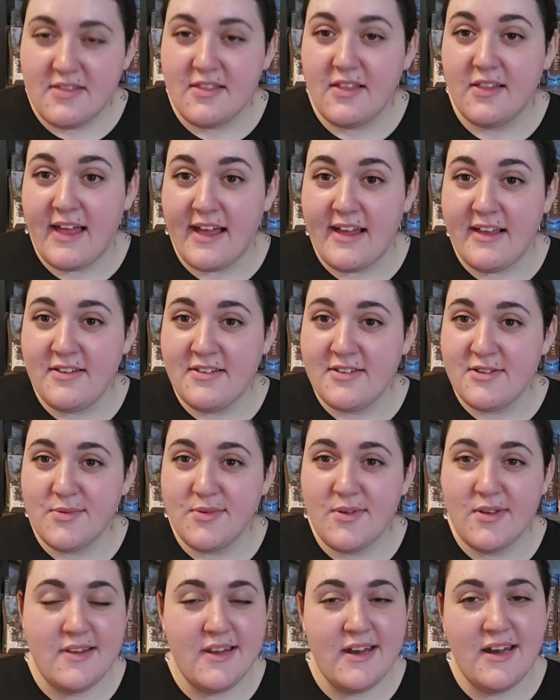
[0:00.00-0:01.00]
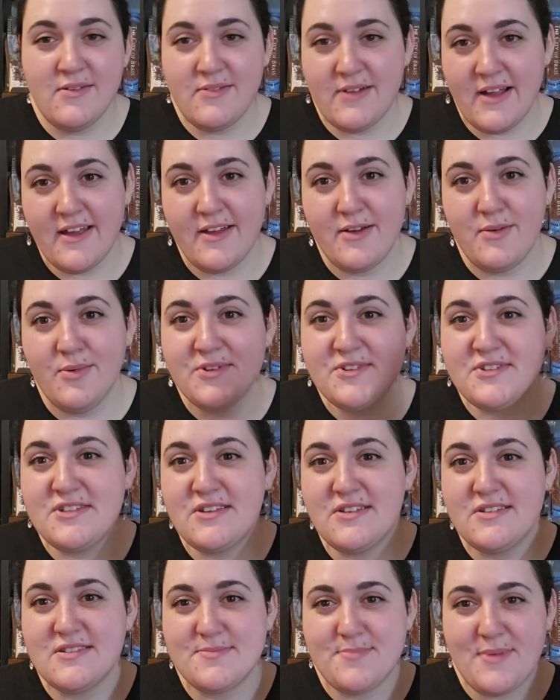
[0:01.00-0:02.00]
the last one that I read was
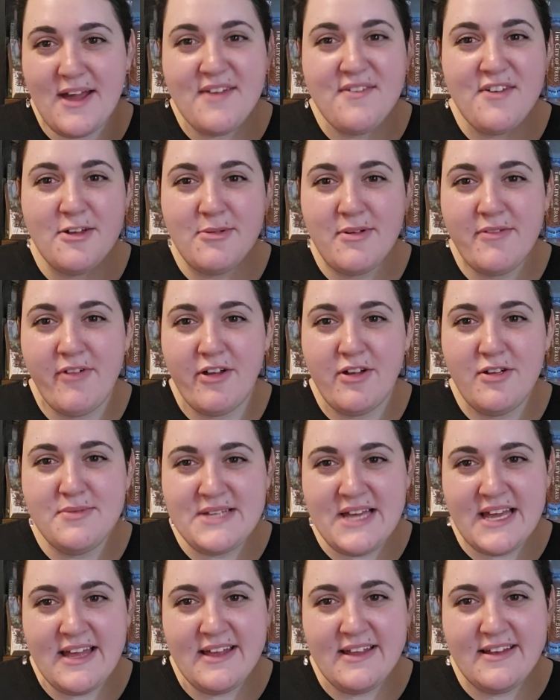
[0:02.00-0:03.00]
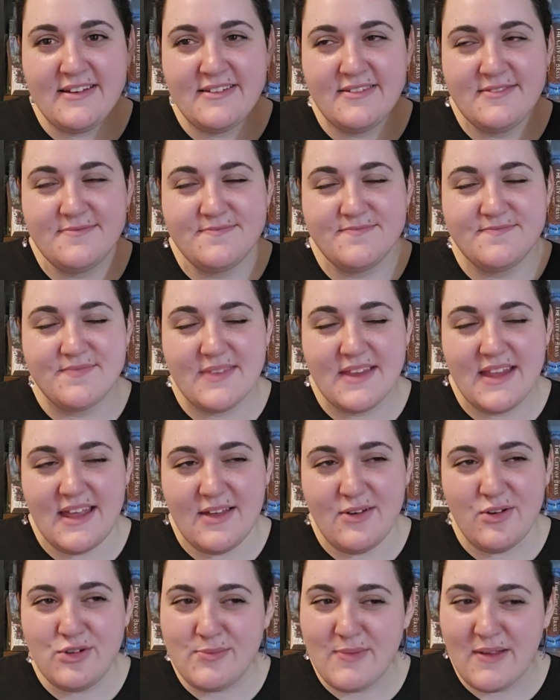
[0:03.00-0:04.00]
Spy Family Volume 10.
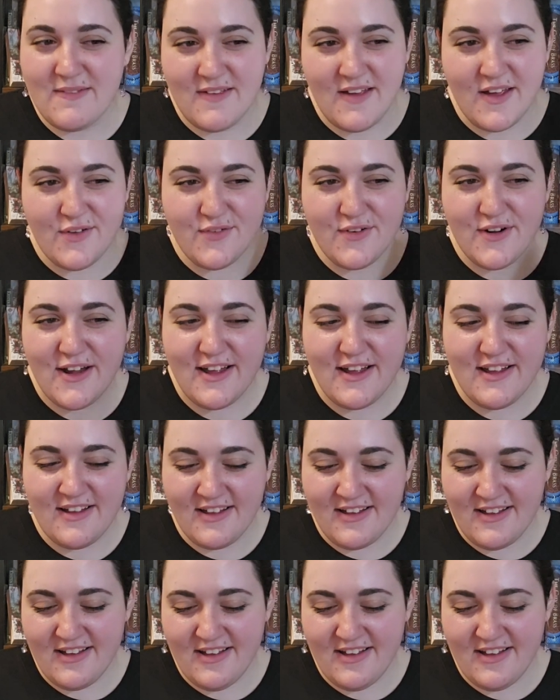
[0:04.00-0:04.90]
It was my favorite